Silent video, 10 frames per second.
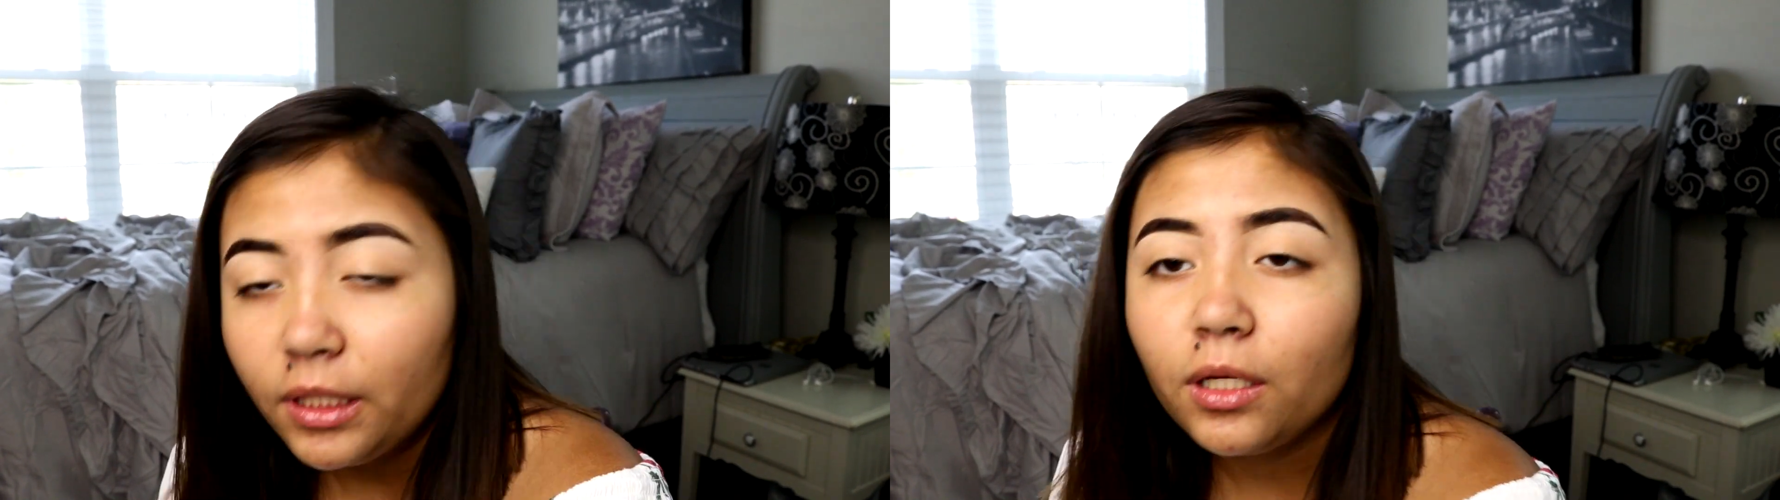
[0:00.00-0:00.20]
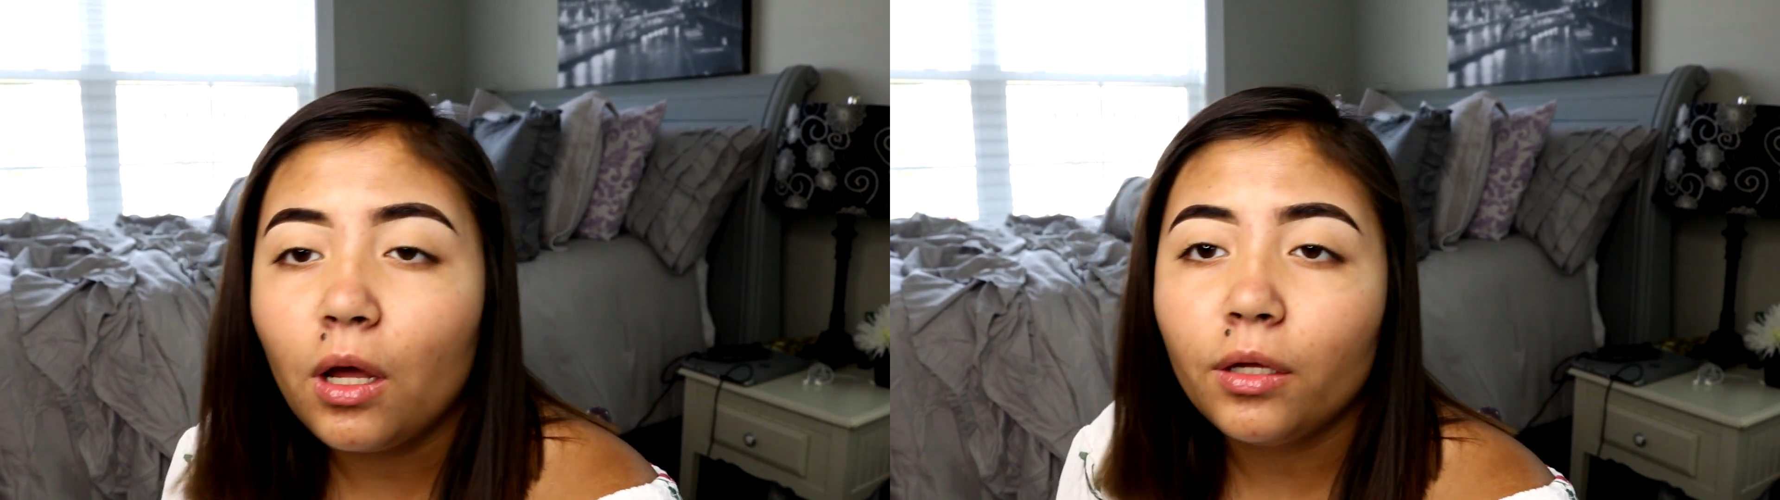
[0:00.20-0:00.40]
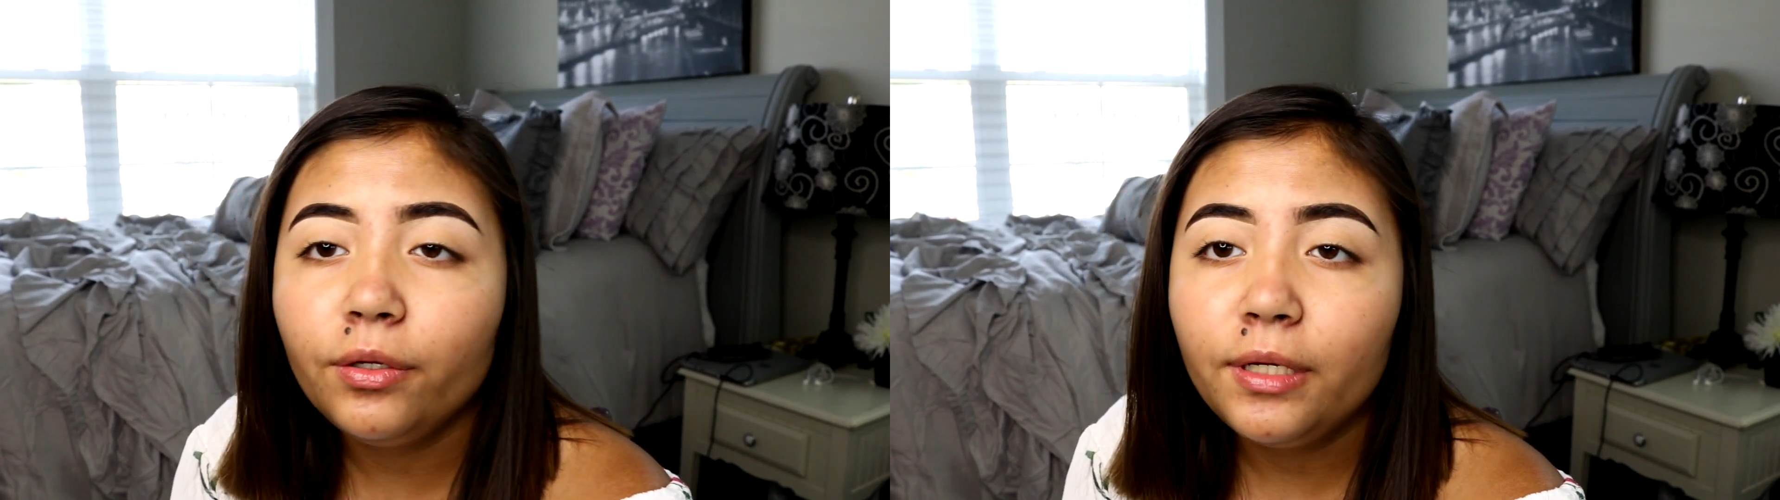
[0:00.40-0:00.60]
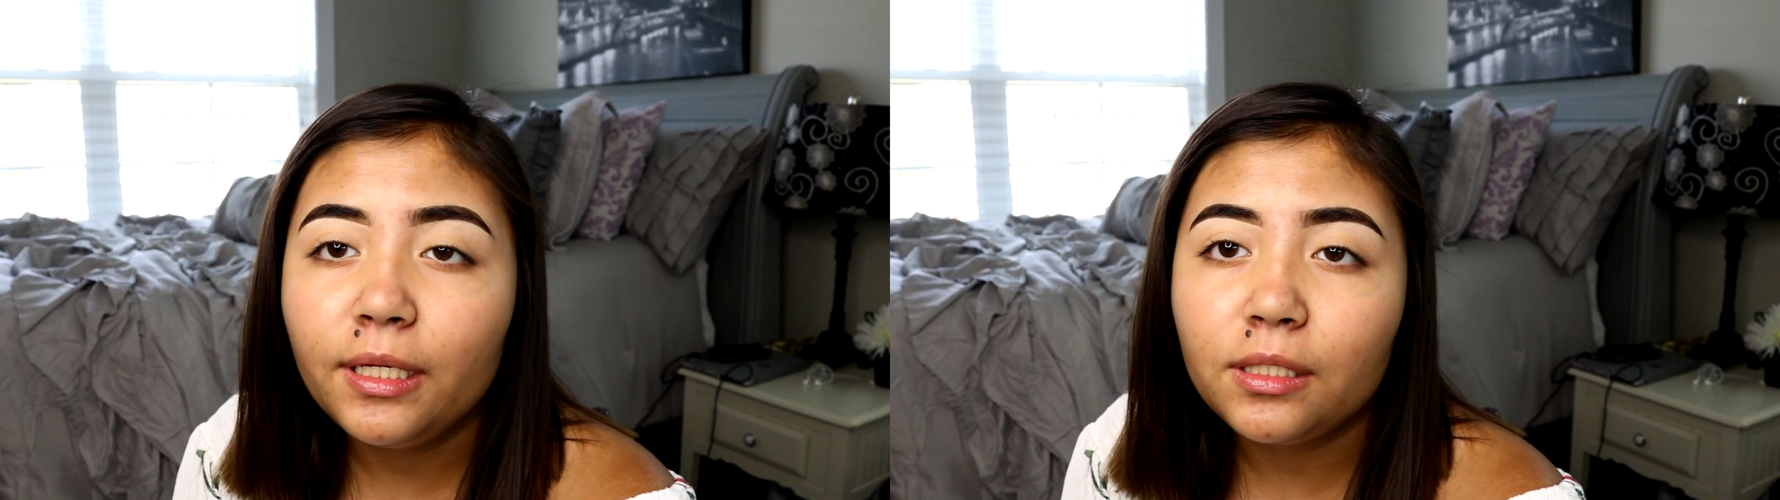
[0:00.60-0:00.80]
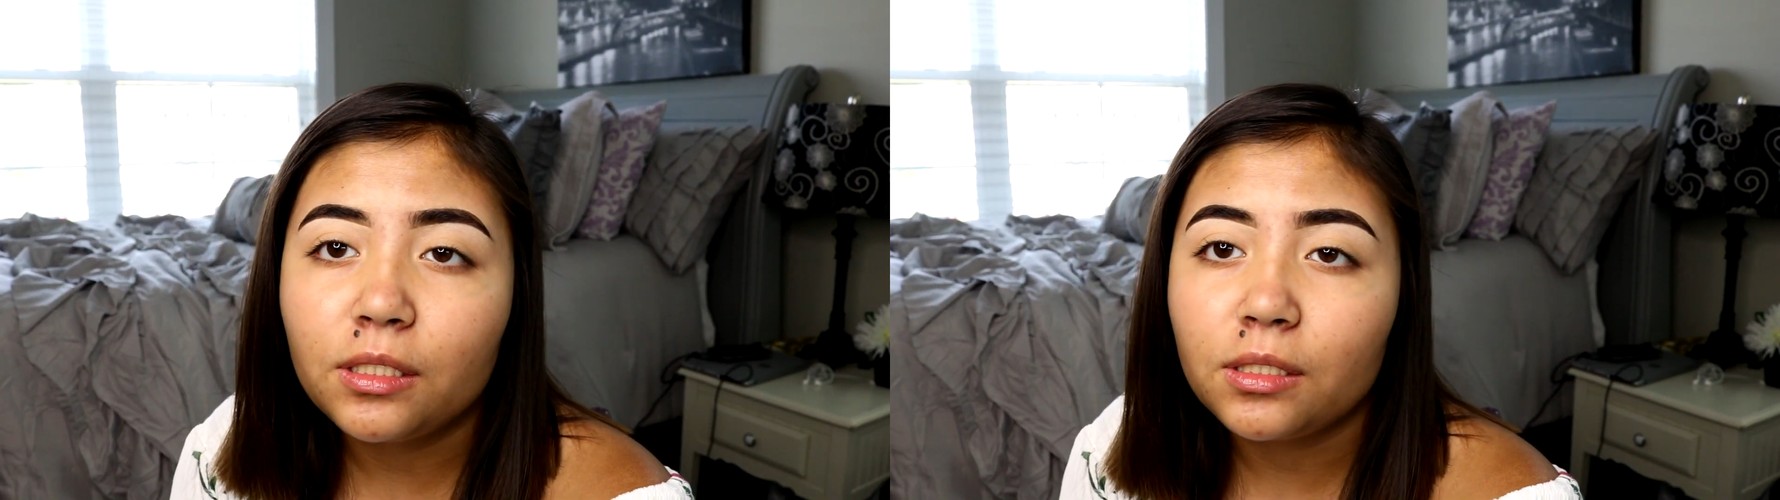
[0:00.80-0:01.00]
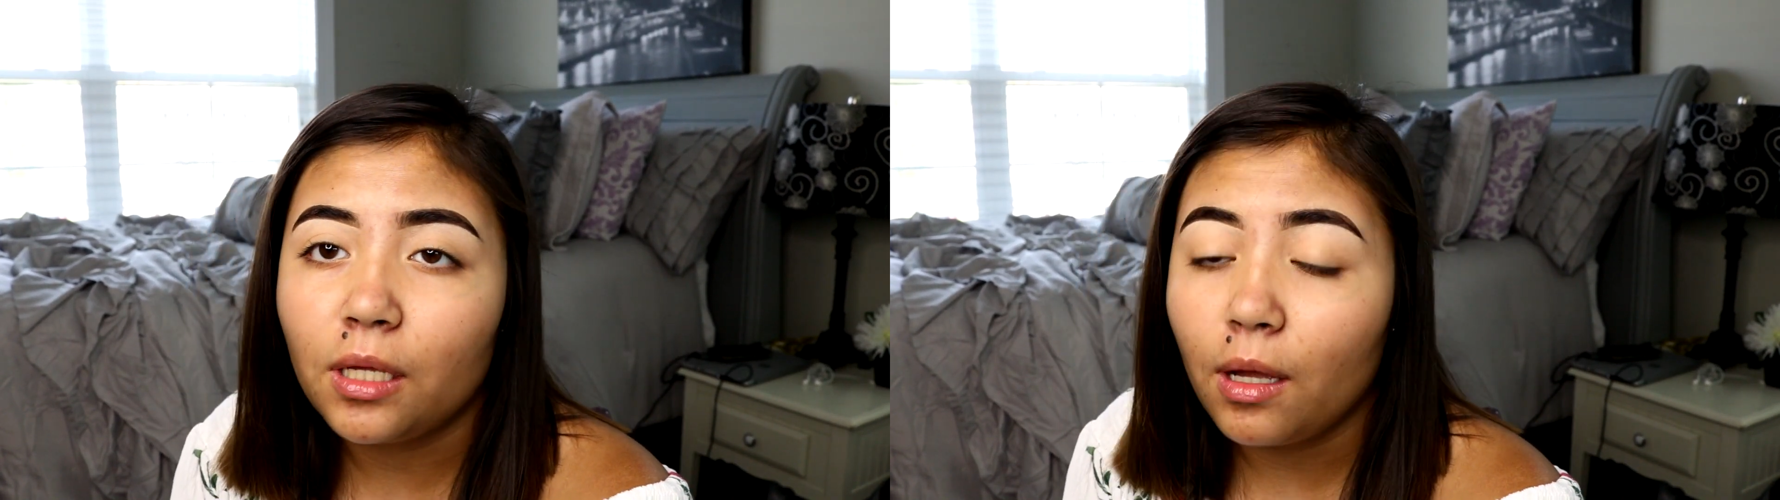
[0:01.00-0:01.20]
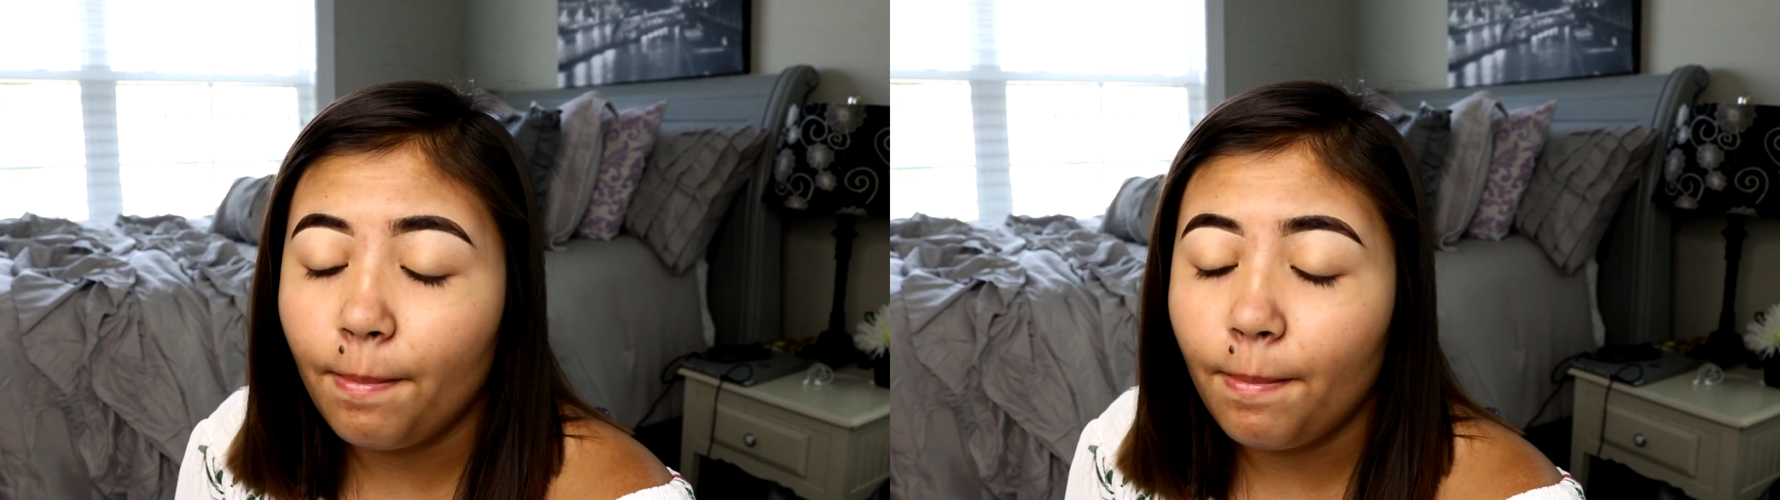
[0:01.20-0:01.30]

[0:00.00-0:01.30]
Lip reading: Really, all you need is just like